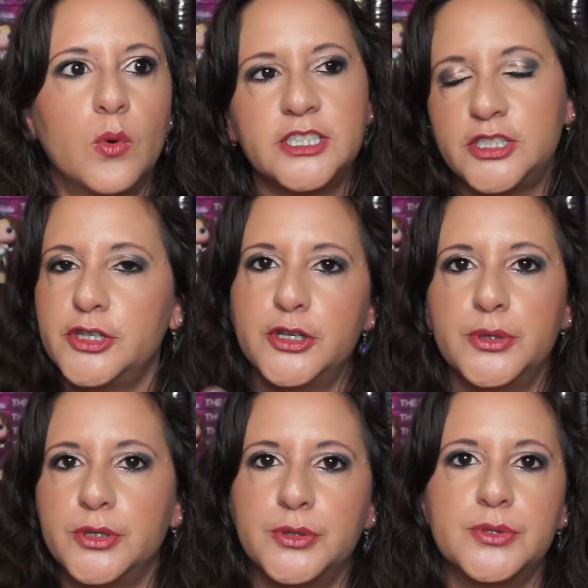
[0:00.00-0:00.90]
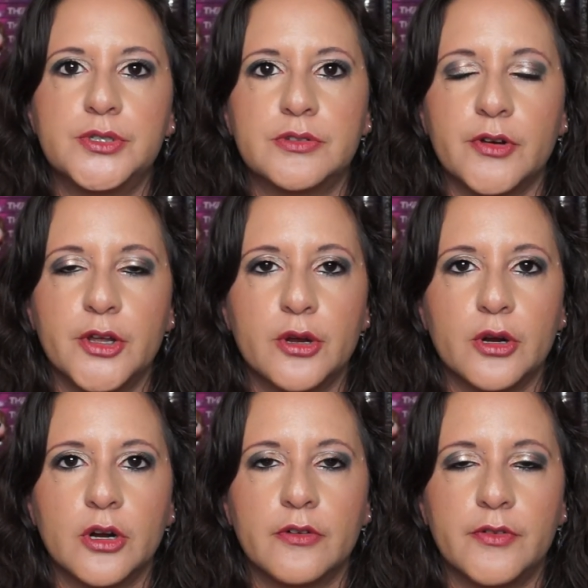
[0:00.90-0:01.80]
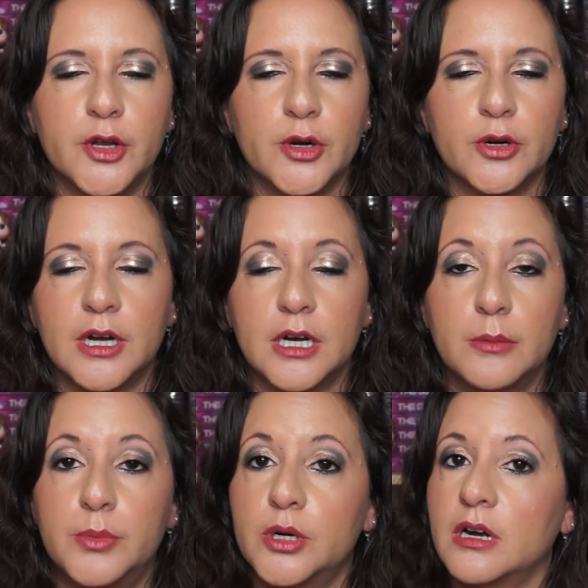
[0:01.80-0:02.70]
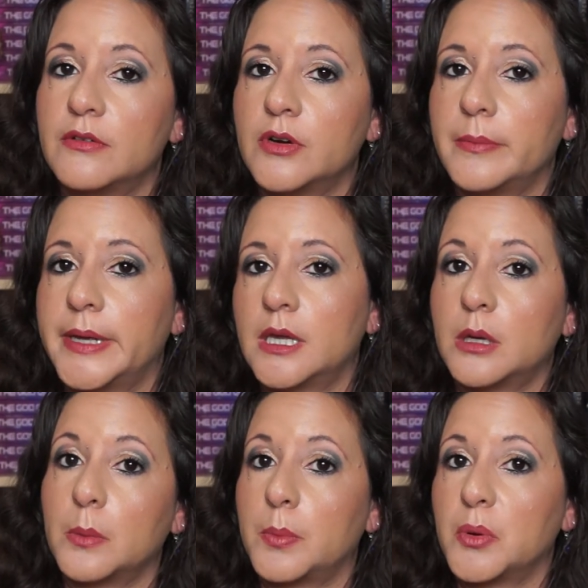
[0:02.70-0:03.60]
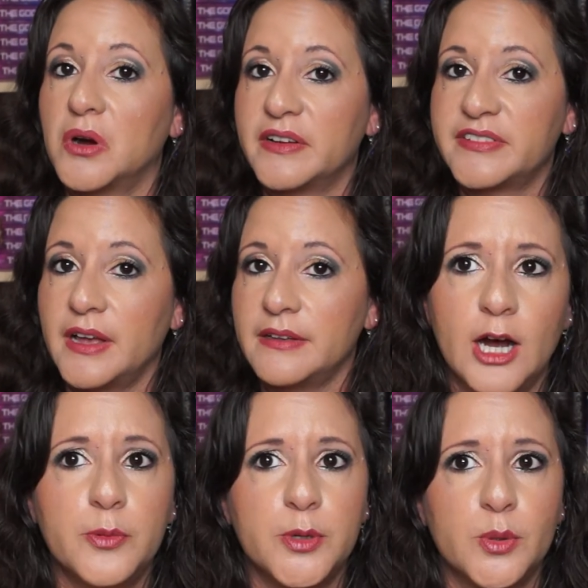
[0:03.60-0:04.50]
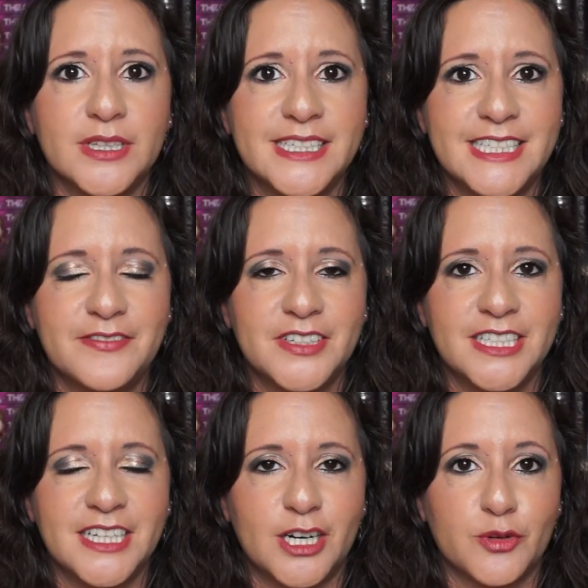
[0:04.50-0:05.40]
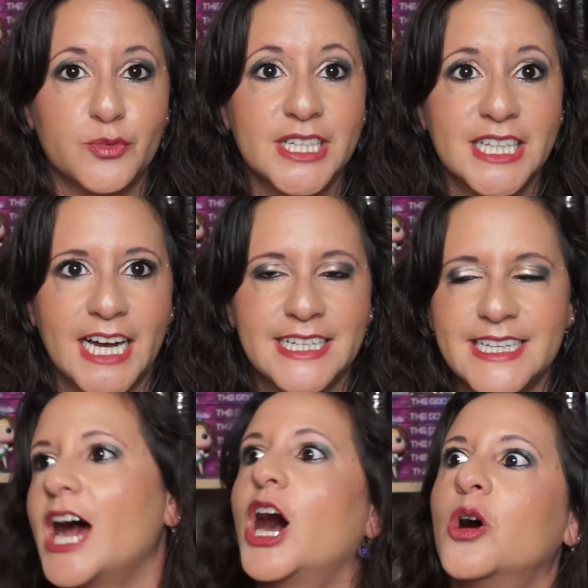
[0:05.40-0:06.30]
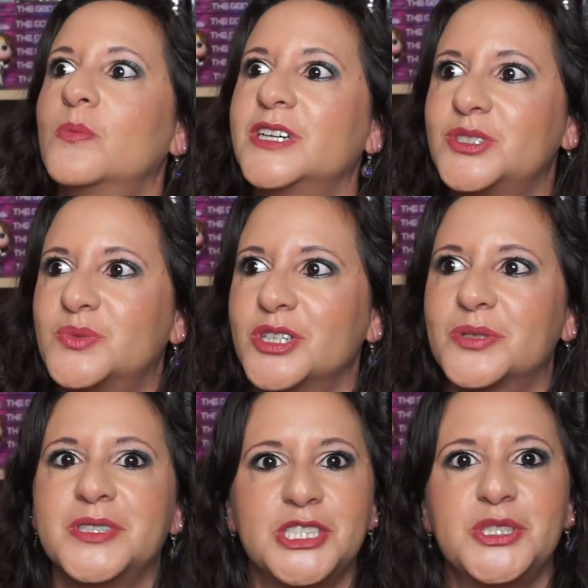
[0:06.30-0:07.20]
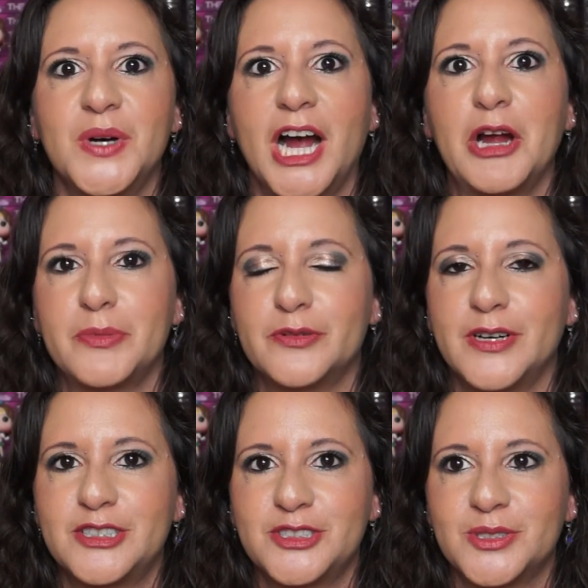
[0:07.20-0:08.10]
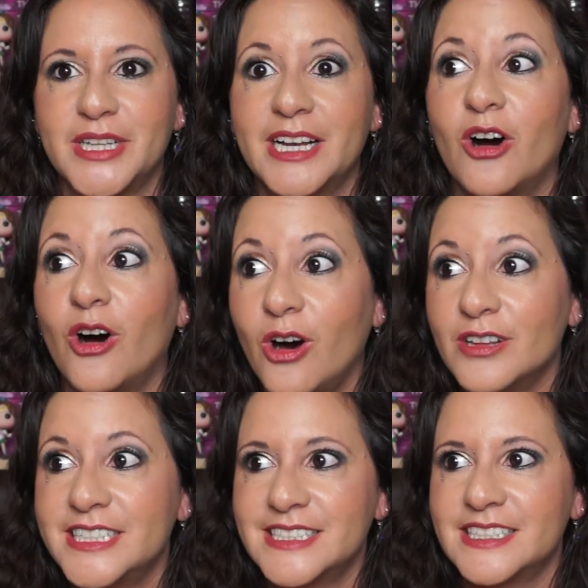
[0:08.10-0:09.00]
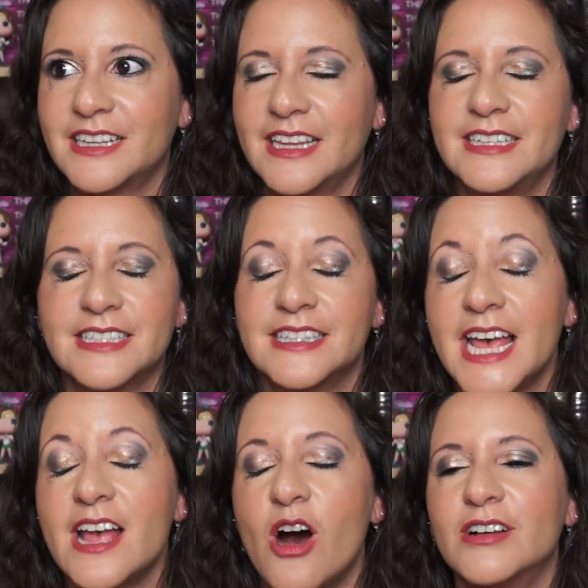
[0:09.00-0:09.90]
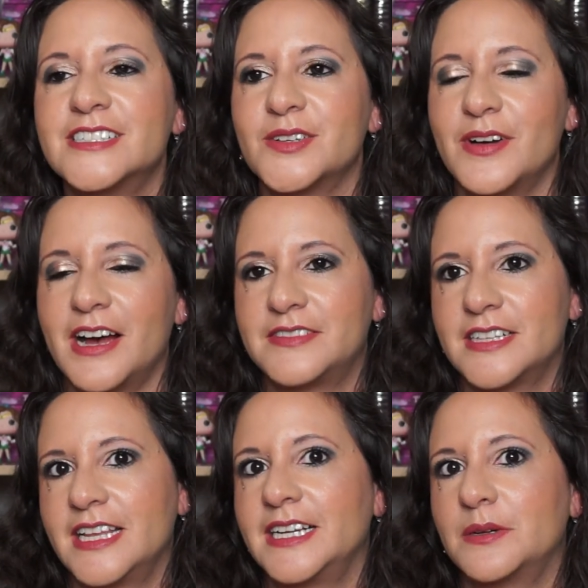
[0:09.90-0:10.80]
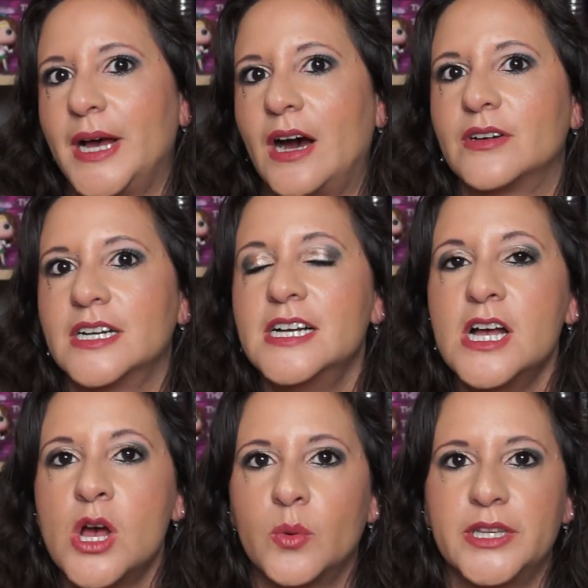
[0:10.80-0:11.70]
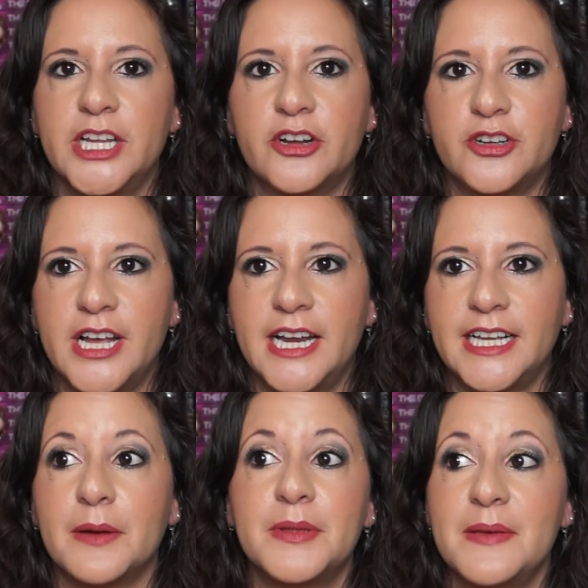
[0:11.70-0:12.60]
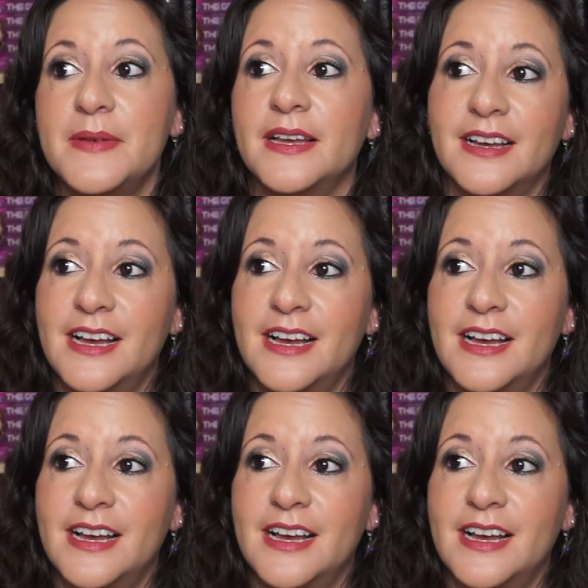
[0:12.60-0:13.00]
do you use for your book cover making process? I hope you at least even realize how much work when you do hire a professional, like all these little things that they also have to think about when they're creating. I mean,